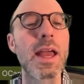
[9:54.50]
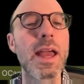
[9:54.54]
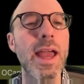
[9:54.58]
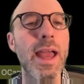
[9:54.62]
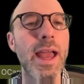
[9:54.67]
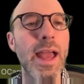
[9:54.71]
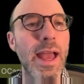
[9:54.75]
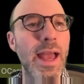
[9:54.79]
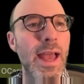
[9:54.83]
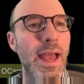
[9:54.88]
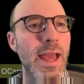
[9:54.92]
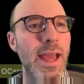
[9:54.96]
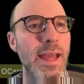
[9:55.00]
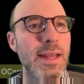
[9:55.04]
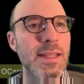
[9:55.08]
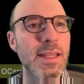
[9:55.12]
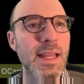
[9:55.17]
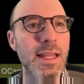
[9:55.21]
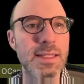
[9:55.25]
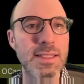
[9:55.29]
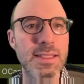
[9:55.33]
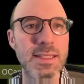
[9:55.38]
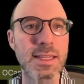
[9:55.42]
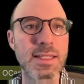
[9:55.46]
and
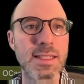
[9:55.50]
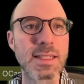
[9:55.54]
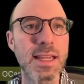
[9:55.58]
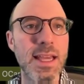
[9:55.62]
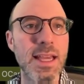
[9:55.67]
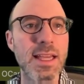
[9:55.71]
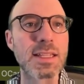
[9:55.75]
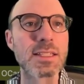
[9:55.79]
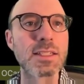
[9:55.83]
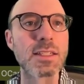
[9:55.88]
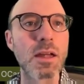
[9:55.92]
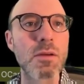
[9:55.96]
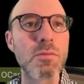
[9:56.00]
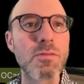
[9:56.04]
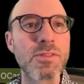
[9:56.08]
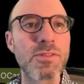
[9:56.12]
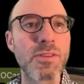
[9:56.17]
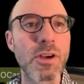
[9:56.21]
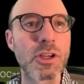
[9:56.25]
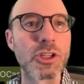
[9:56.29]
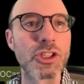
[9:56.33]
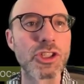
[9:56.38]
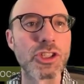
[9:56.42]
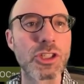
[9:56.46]
let's see, it takes some
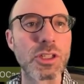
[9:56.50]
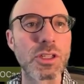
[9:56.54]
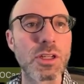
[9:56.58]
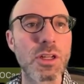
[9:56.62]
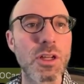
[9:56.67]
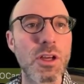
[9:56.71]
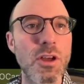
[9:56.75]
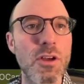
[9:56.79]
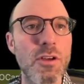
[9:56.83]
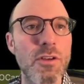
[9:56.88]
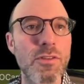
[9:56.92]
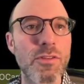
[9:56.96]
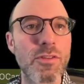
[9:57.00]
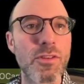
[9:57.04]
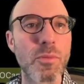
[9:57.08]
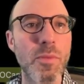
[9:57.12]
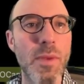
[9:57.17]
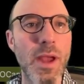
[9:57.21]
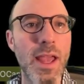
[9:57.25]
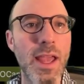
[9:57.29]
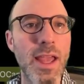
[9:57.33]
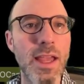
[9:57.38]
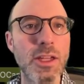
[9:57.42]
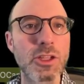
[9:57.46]
function from
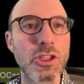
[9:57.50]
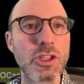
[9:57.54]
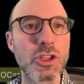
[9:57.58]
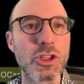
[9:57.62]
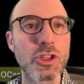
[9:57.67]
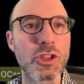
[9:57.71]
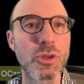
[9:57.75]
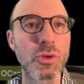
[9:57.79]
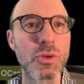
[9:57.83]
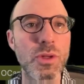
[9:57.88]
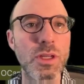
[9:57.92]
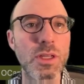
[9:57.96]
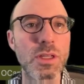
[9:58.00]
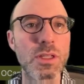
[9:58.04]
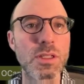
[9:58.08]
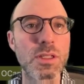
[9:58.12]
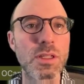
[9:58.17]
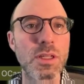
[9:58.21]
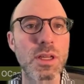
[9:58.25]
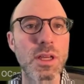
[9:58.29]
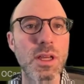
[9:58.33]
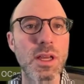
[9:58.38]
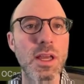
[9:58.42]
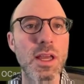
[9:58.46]
a to unit,
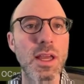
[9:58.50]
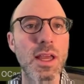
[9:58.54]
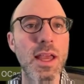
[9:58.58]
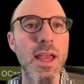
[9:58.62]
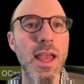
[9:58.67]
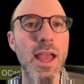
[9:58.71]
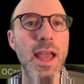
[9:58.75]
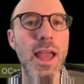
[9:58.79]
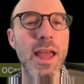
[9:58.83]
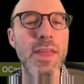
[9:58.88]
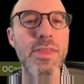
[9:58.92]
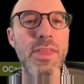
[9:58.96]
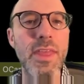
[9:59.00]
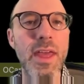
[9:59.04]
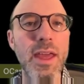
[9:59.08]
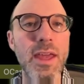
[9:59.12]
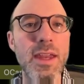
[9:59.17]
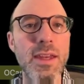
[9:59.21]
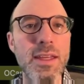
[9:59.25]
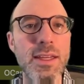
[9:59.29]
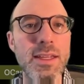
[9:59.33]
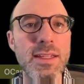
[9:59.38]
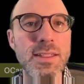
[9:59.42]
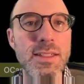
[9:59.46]
and
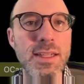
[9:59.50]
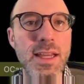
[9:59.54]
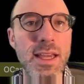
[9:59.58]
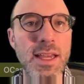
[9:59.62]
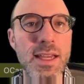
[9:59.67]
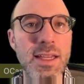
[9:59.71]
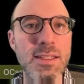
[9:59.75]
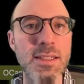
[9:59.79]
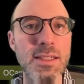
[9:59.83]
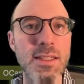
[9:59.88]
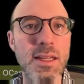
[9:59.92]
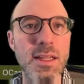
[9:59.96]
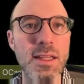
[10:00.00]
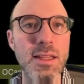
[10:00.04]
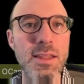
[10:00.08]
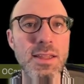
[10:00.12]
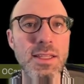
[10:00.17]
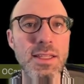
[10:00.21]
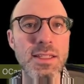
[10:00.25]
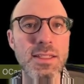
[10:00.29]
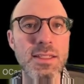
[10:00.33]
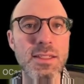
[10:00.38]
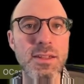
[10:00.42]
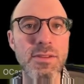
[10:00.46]
then it takes a
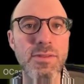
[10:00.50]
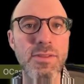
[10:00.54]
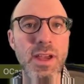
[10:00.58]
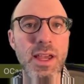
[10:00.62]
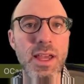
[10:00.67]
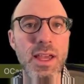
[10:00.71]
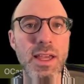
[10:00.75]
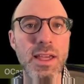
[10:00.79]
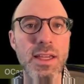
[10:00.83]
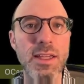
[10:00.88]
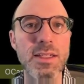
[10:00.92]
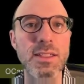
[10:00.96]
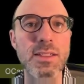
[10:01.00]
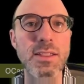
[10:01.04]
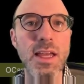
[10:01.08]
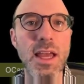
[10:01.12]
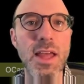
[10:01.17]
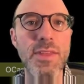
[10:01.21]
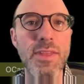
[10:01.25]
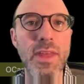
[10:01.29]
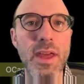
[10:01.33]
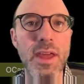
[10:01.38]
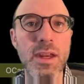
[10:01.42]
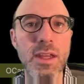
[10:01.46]
list of a's,
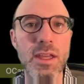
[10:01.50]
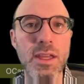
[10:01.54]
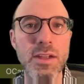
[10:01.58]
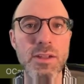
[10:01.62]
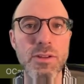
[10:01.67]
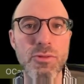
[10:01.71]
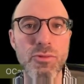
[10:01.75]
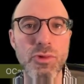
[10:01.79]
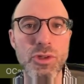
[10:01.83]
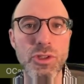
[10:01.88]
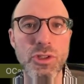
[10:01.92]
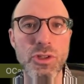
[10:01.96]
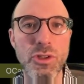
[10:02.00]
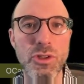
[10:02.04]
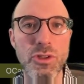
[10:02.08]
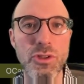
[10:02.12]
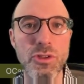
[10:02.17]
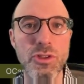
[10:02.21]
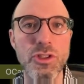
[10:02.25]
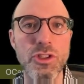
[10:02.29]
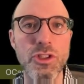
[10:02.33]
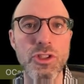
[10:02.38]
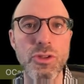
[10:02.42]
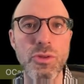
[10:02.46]
and then it
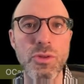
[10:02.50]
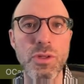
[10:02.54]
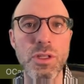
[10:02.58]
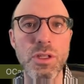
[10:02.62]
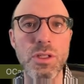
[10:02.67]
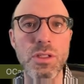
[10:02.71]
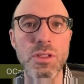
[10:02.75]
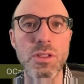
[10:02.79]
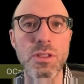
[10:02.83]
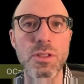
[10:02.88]
returns unit.